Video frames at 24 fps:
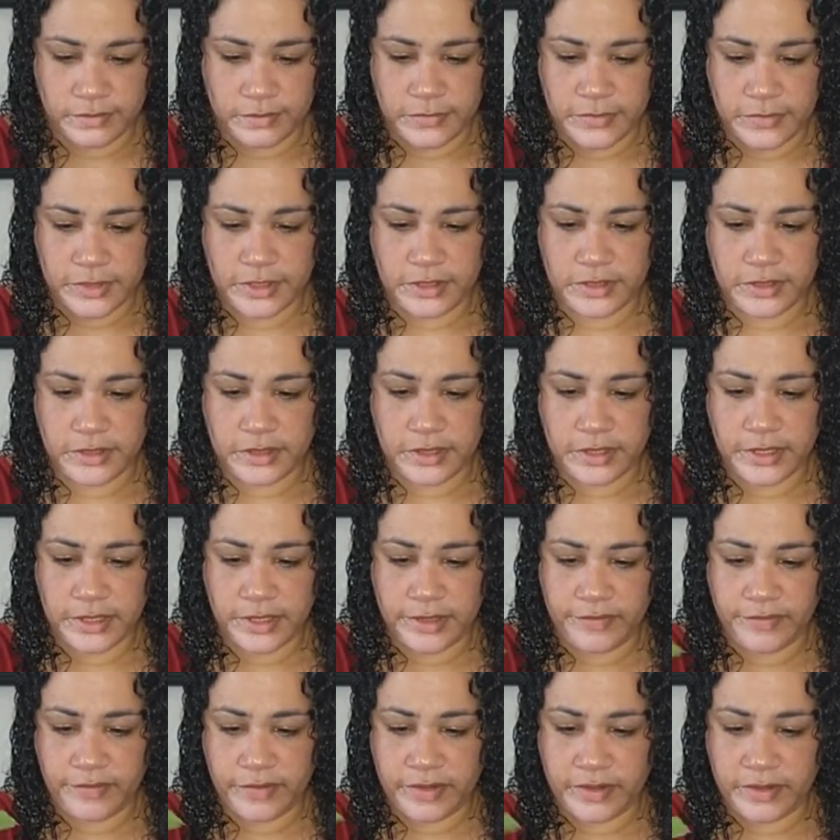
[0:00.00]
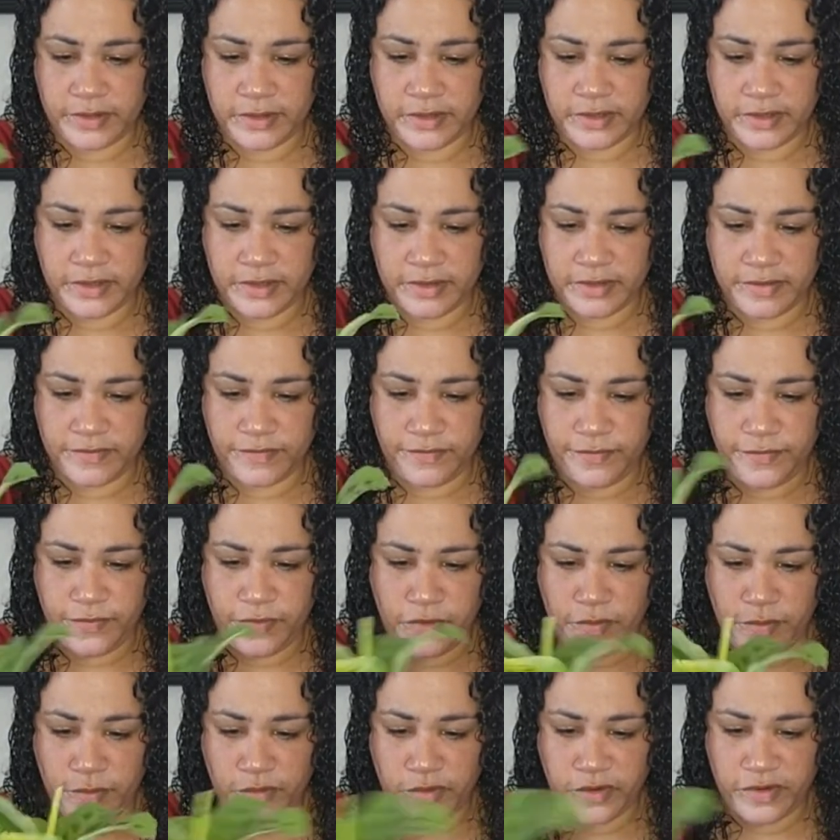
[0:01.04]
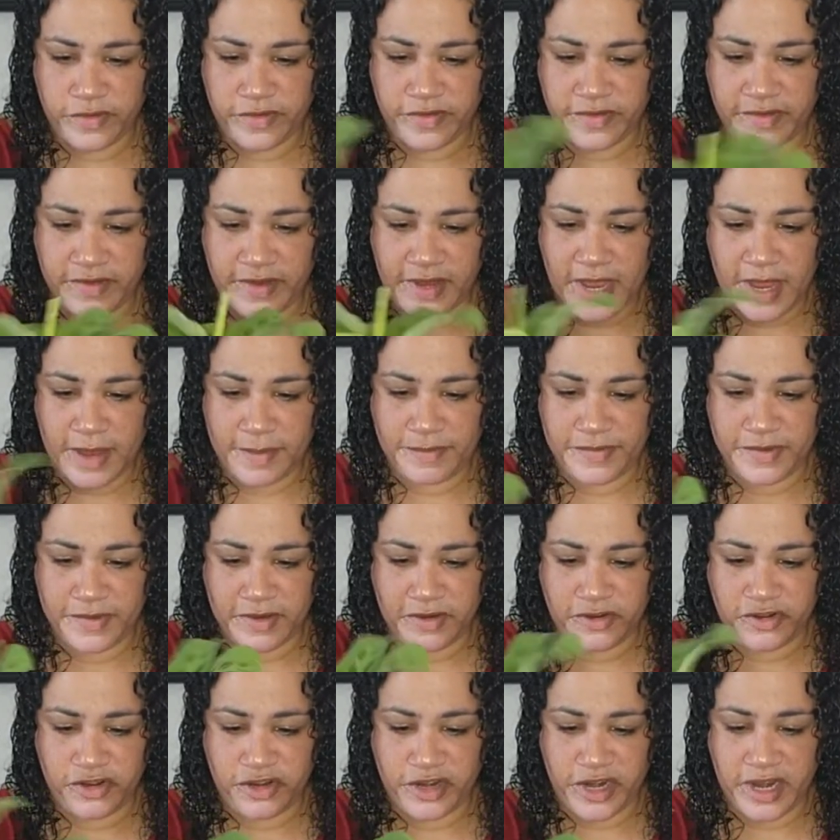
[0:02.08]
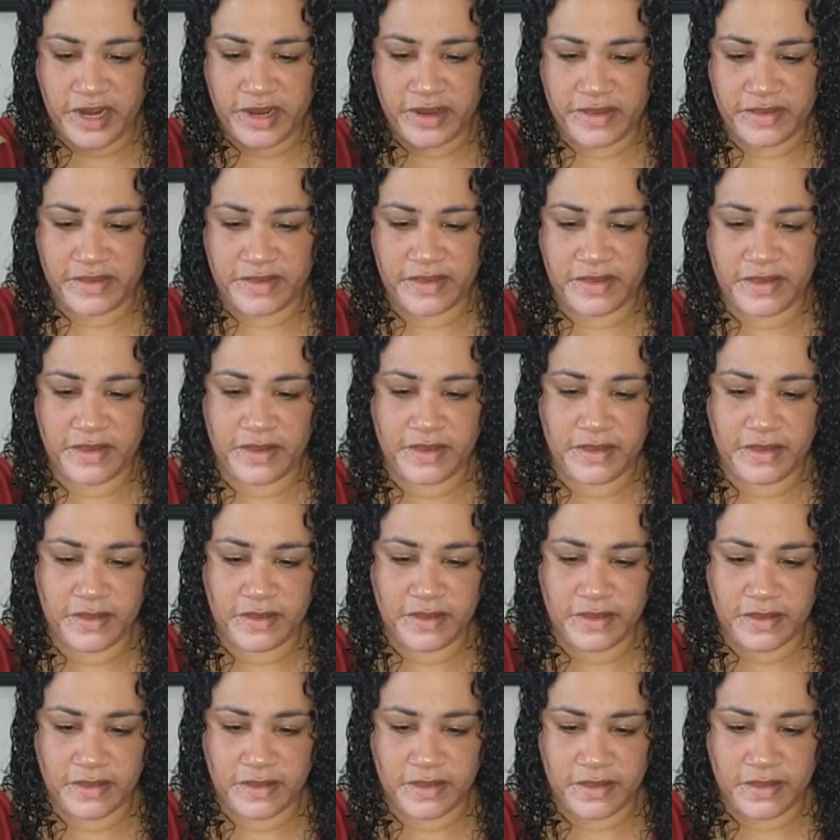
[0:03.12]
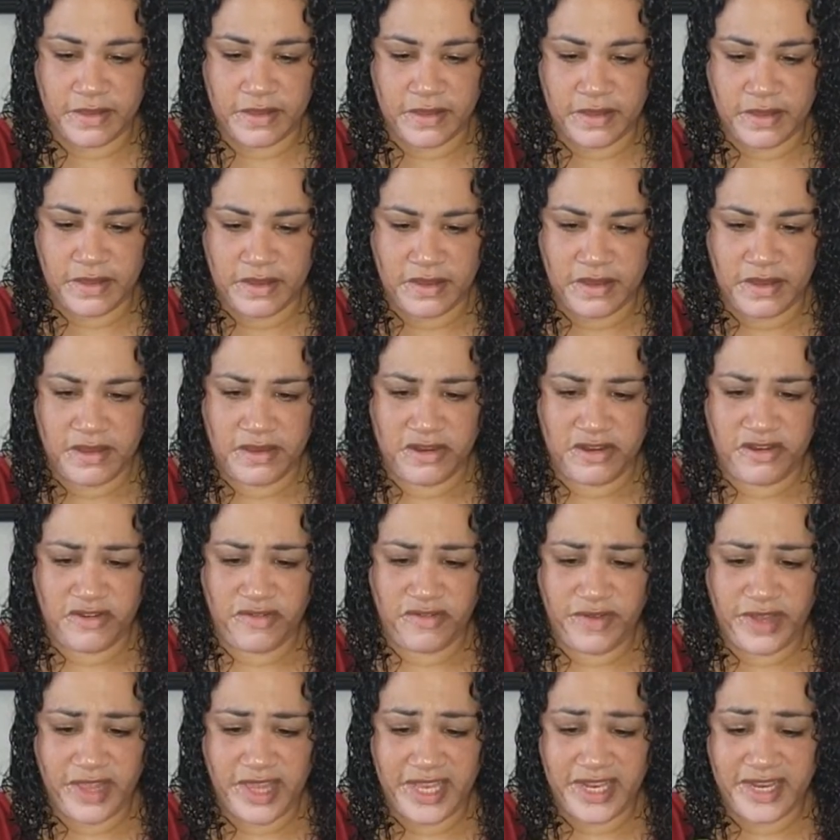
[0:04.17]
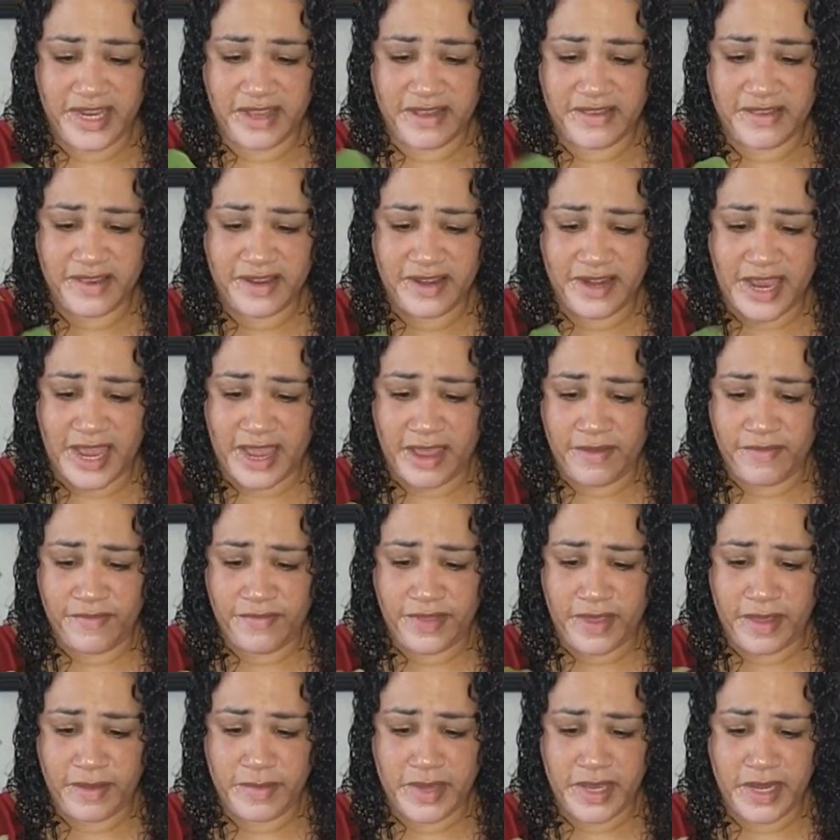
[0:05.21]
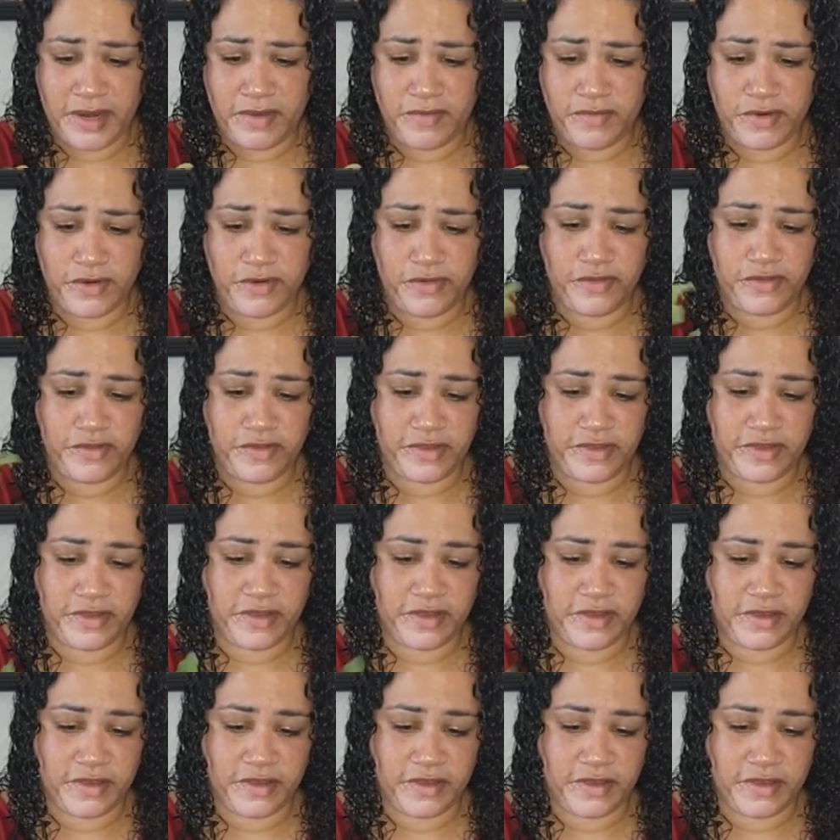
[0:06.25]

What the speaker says: I'm just gonna give her a few more taps and shakes. She really doesn't have that many roots.